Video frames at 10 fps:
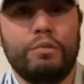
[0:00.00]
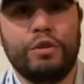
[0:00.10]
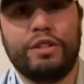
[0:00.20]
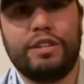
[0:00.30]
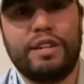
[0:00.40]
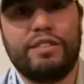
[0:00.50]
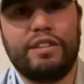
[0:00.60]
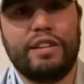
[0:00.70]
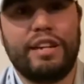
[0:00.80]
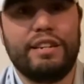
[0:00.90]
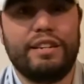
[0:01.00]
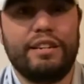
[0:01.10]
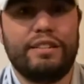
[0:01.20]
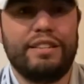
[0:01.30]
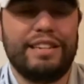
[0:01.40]
the testing that I
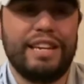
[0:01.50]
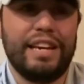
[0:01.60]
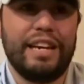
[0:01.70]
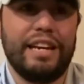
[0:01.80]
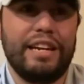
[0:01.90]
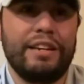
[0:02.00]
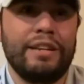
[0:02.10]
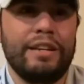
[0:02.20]
did today